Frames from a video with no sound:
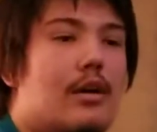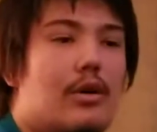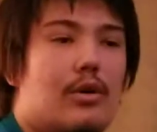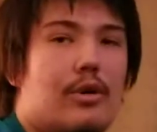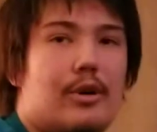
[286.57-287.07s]

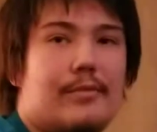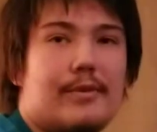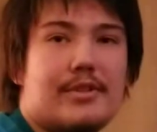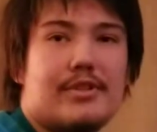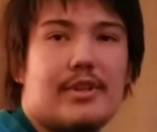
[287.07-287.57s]
Or if
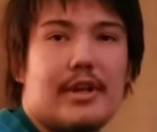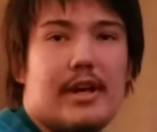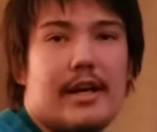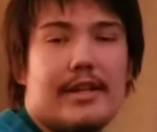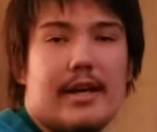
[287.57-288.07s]
it's the
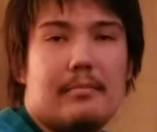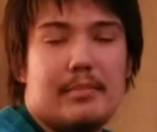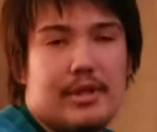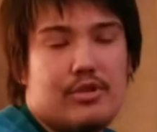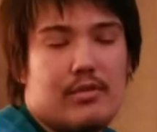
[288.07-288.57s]
guy that
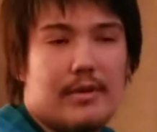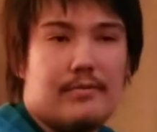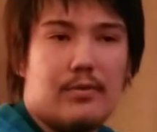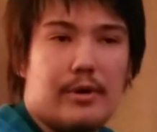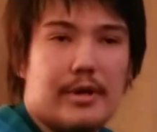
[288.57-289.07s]
beat you at
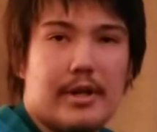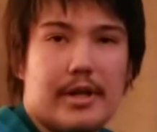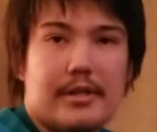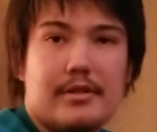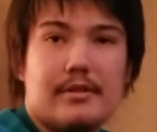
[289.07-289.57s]

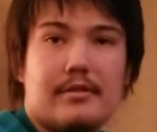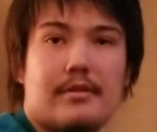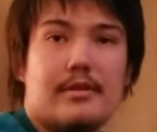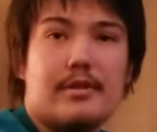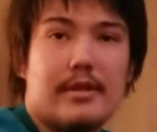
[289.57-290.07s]
Fortnite,
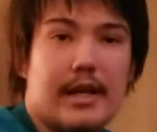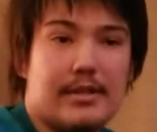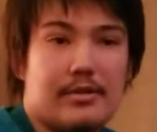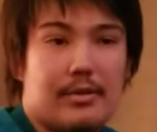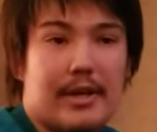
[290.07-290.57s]
that's
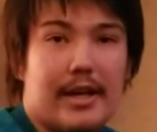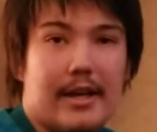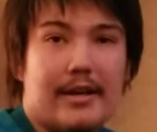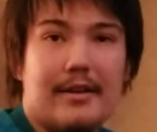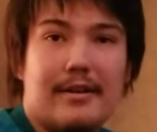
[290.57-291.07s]
okay.